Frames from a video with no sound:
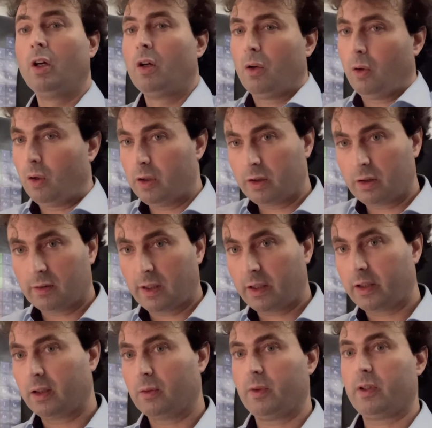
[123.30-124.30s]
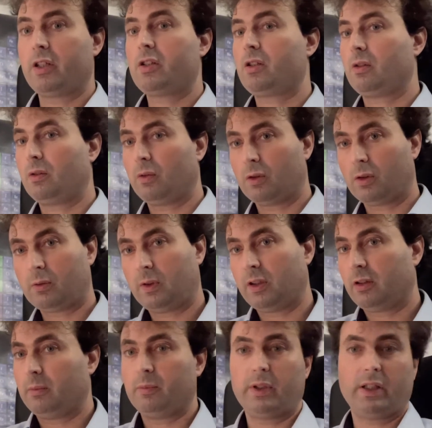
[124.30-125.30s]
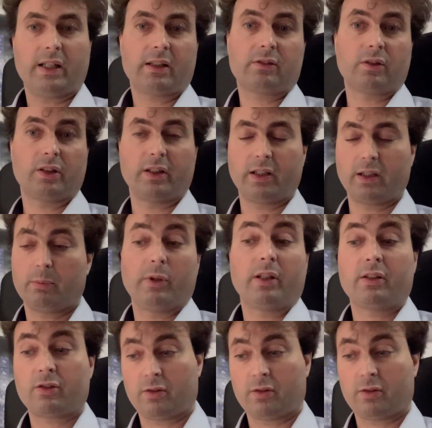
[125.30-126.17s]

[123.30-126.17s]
or Dirac equation or quantum electrodynamics,